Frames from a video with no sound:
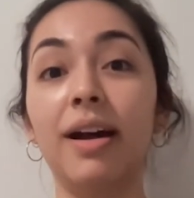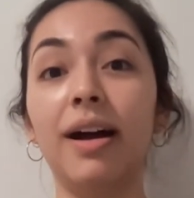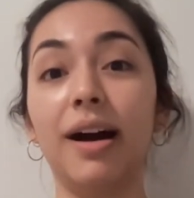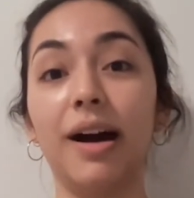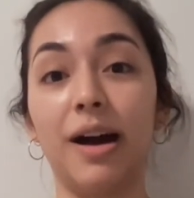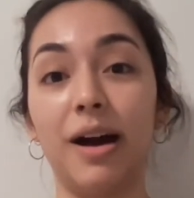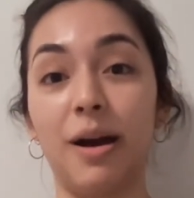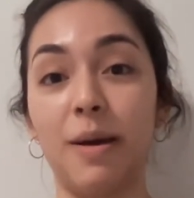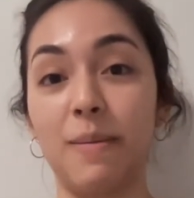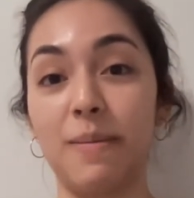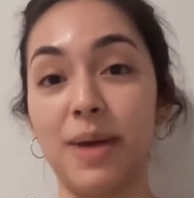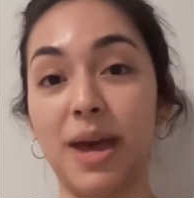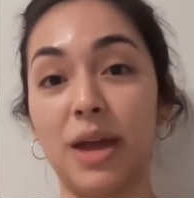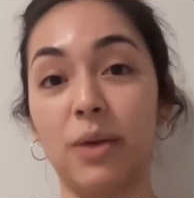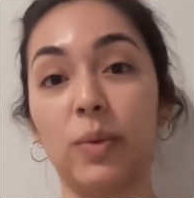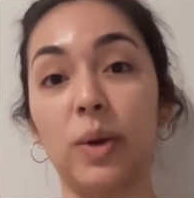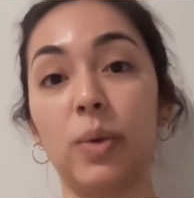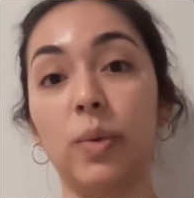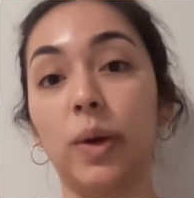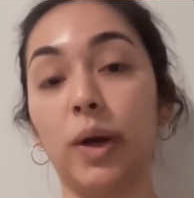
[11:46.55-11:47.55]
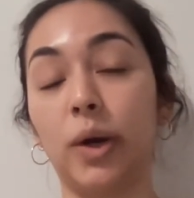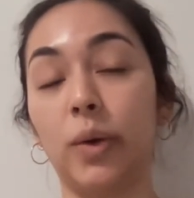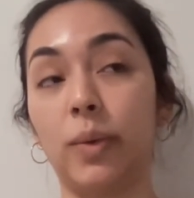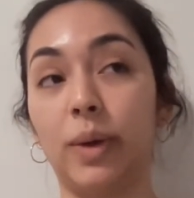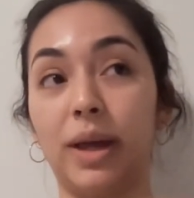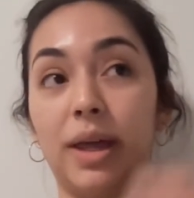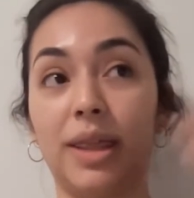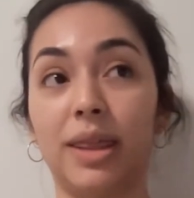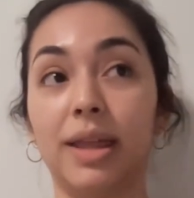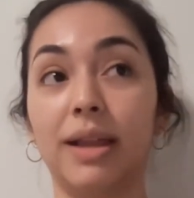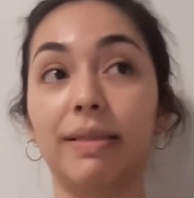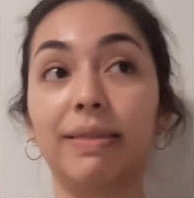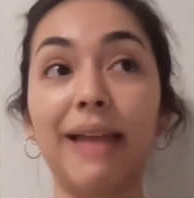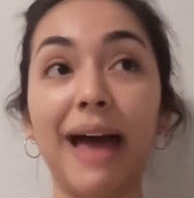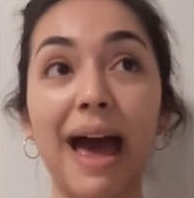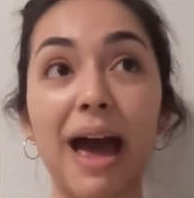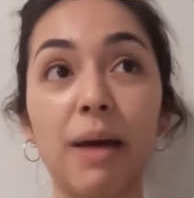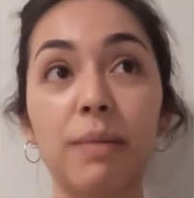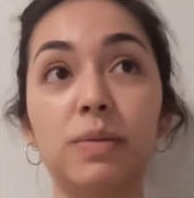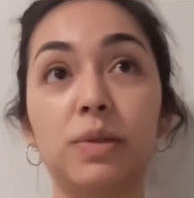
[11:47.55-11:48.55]
And we work with
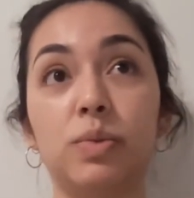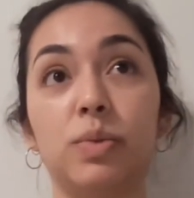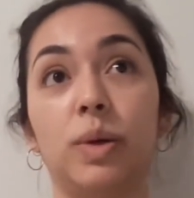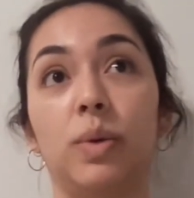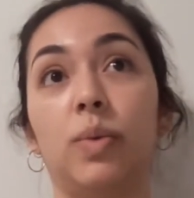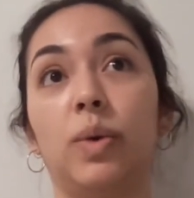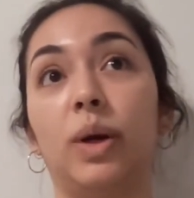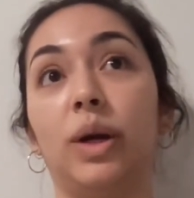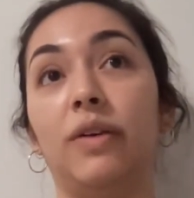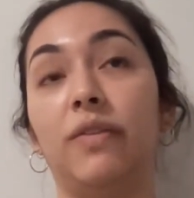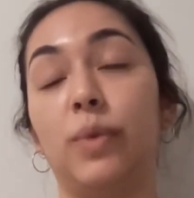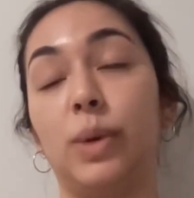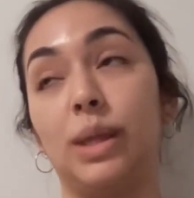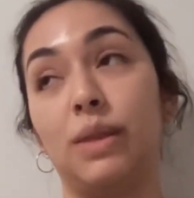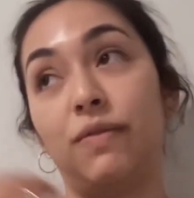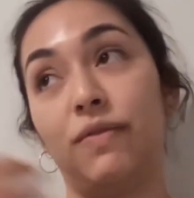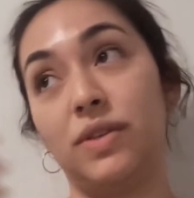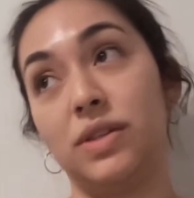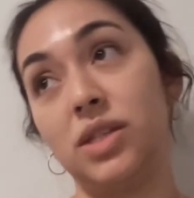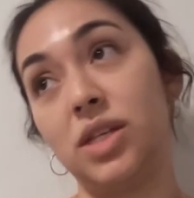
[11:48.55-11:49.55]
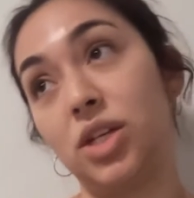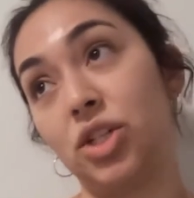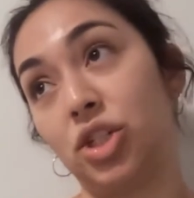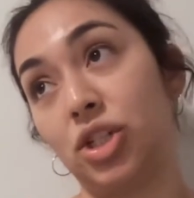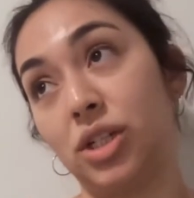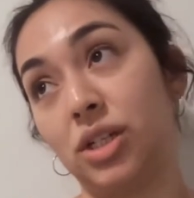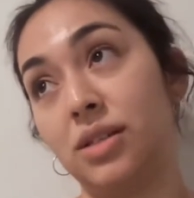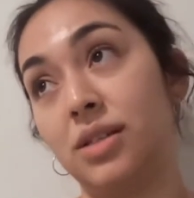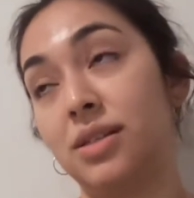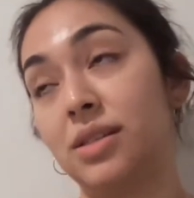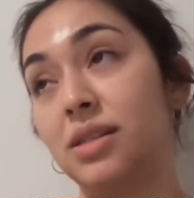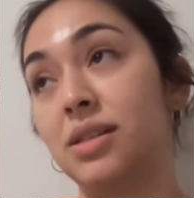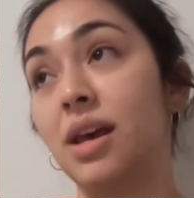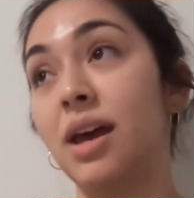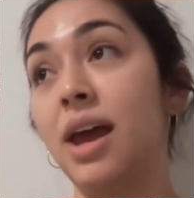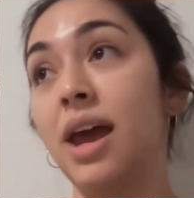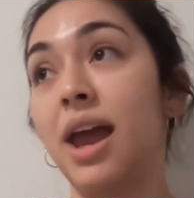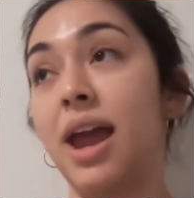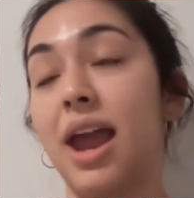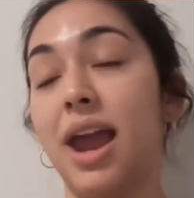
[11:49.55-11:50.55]
labs, we work with physicians,
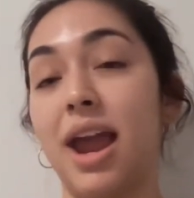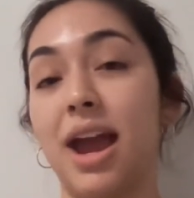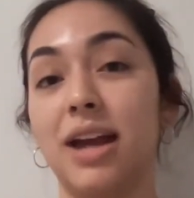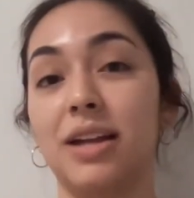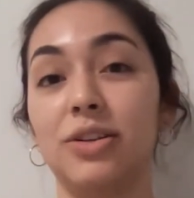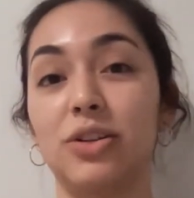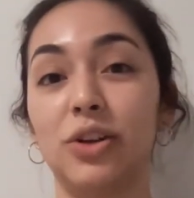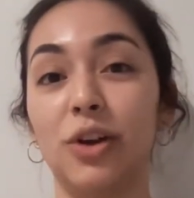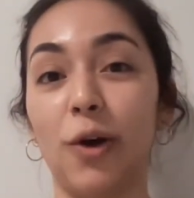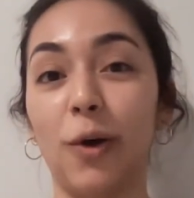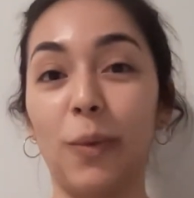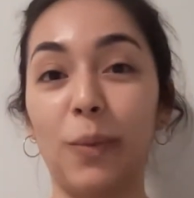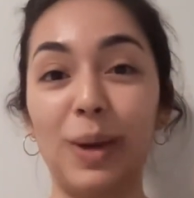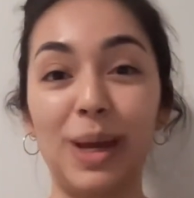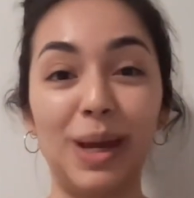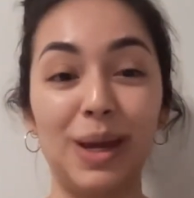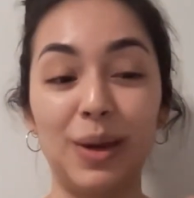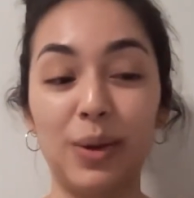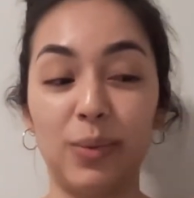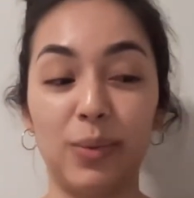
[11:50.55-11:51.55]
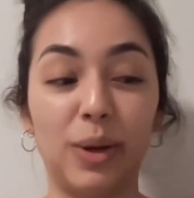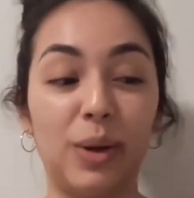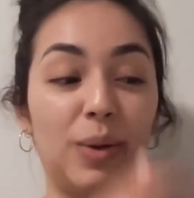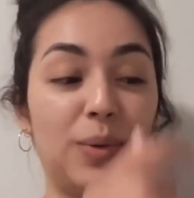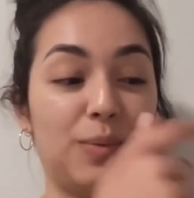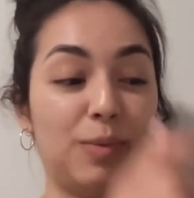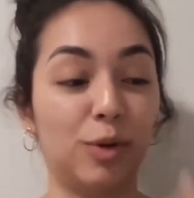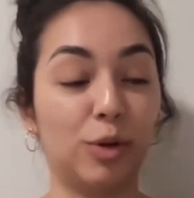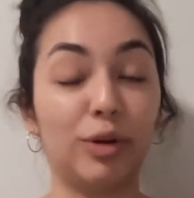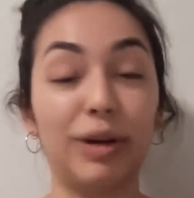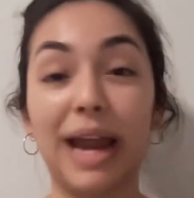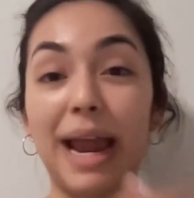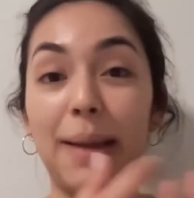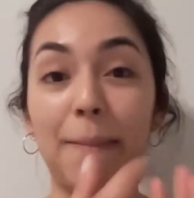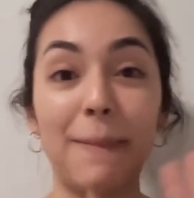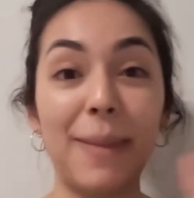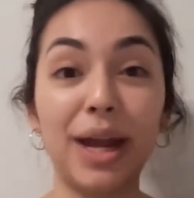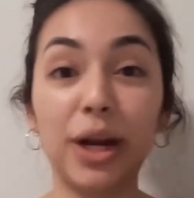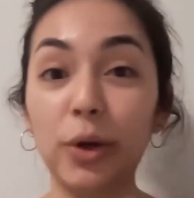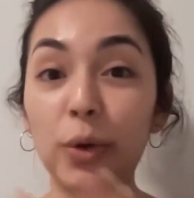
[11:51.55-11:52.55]
and we create
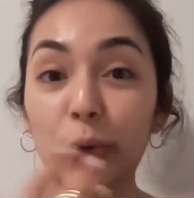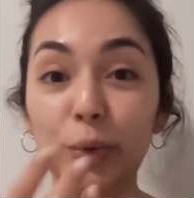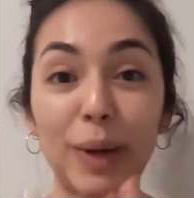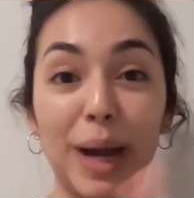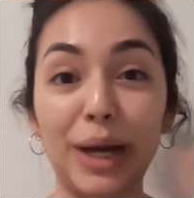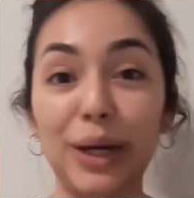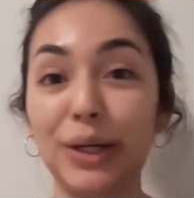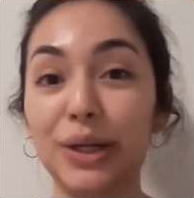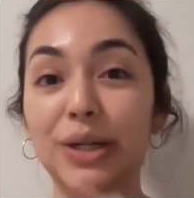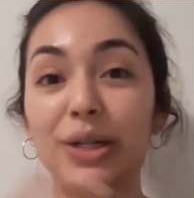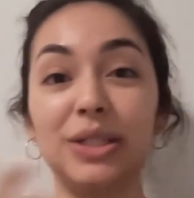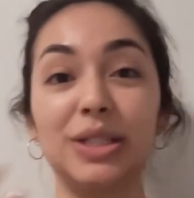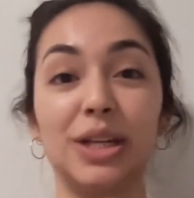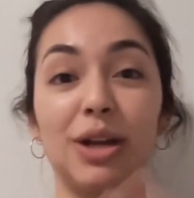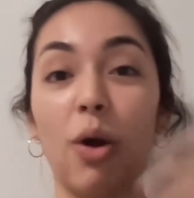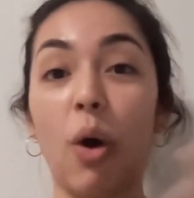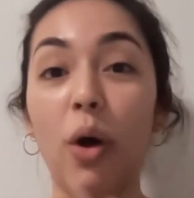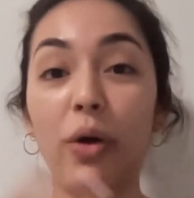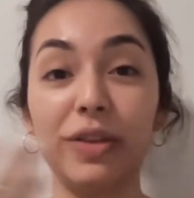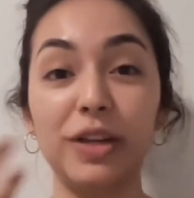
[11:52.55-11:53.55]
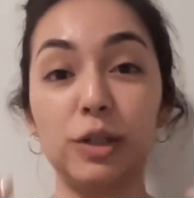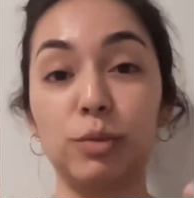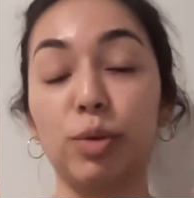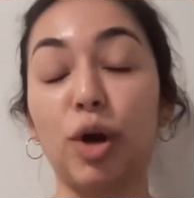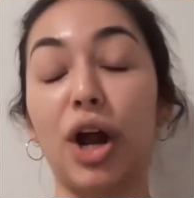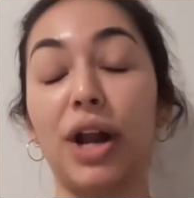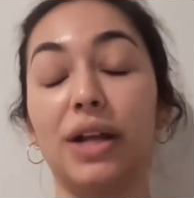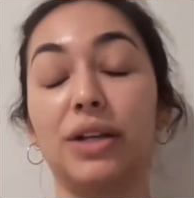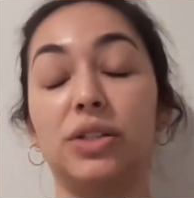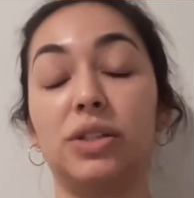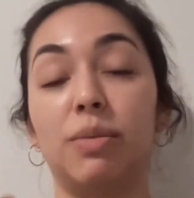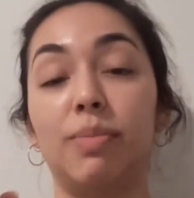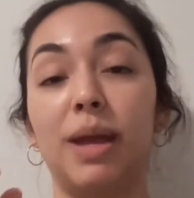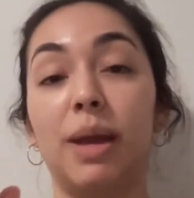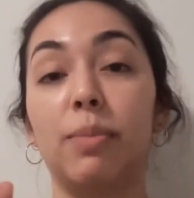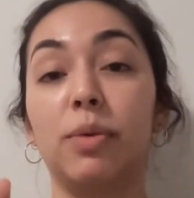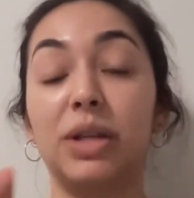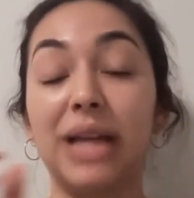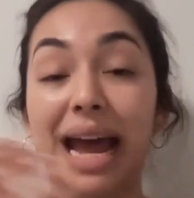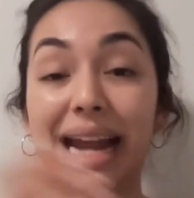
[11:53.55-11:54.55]
medical records and all these products to be
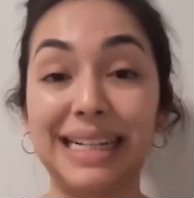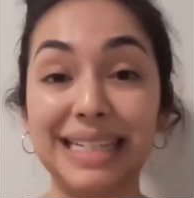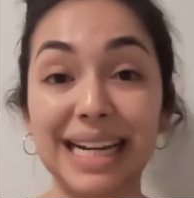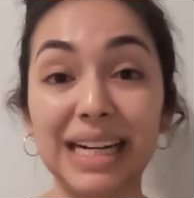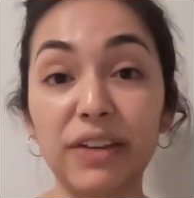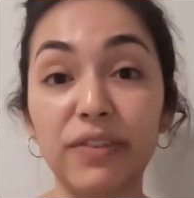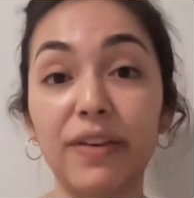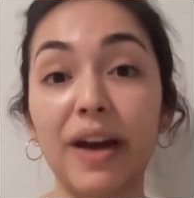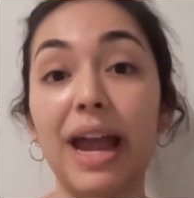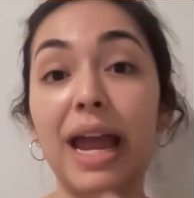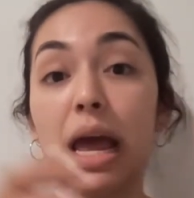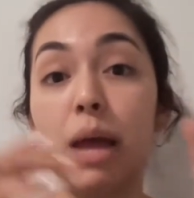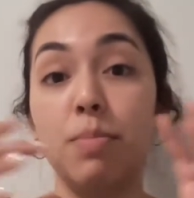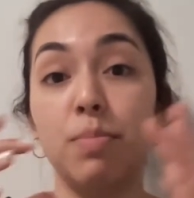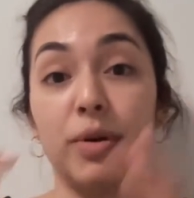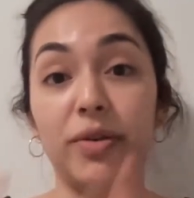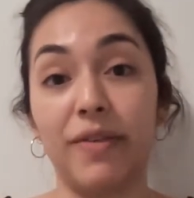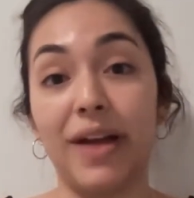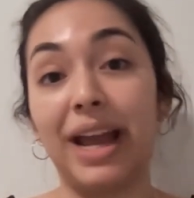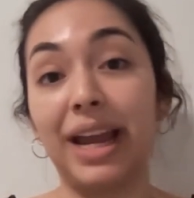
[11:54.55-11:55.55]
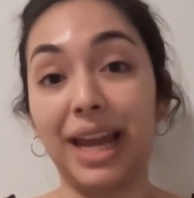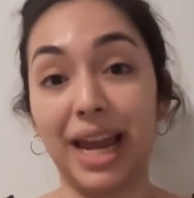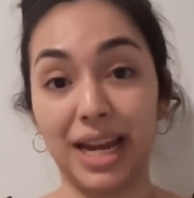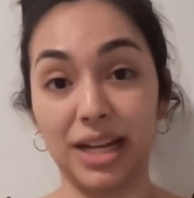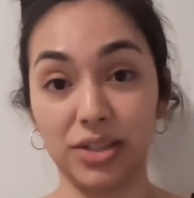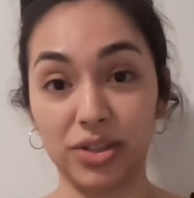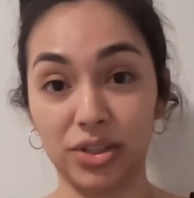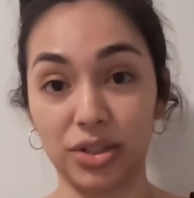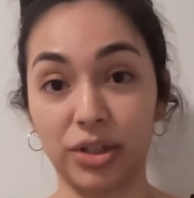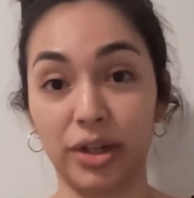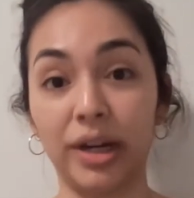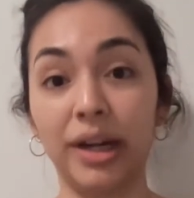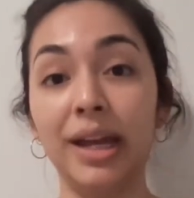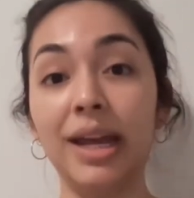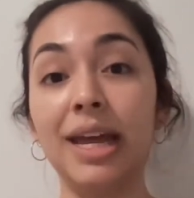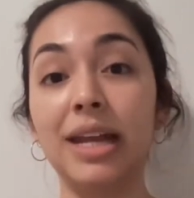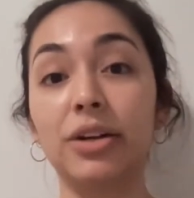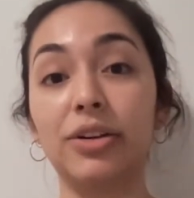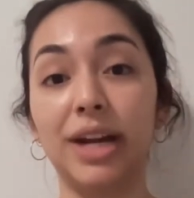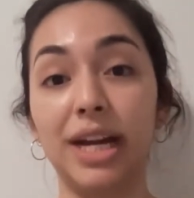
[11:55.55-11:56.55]
able to identify and prevent cancer,
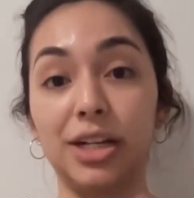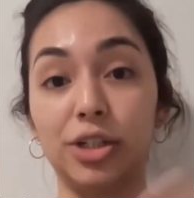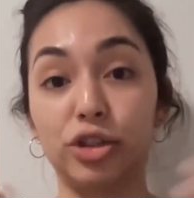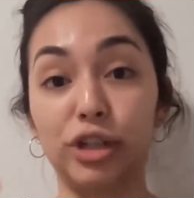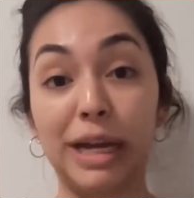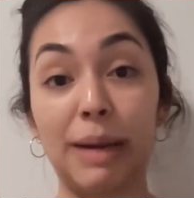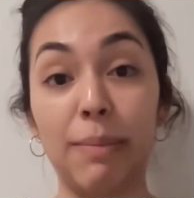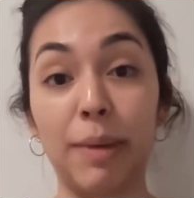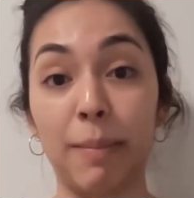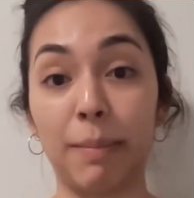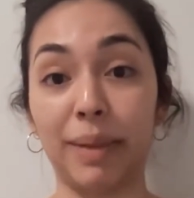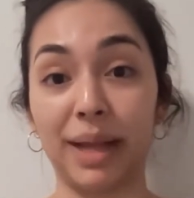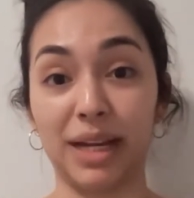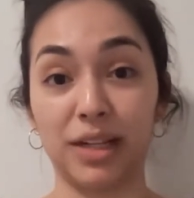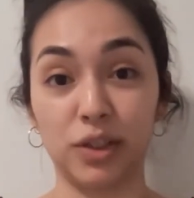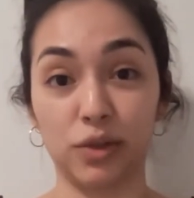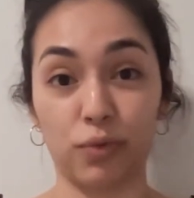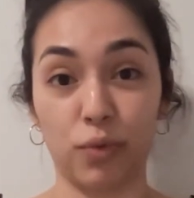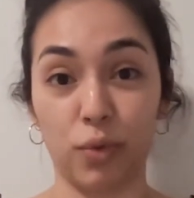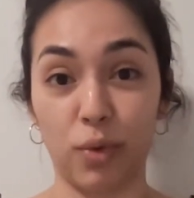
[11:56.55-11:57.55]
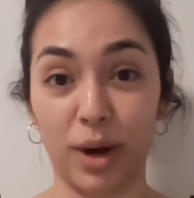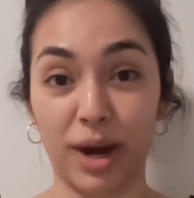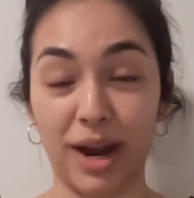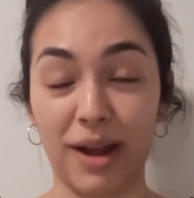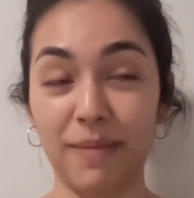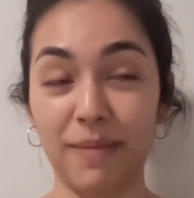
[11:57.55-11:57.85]
create treatment plans for it.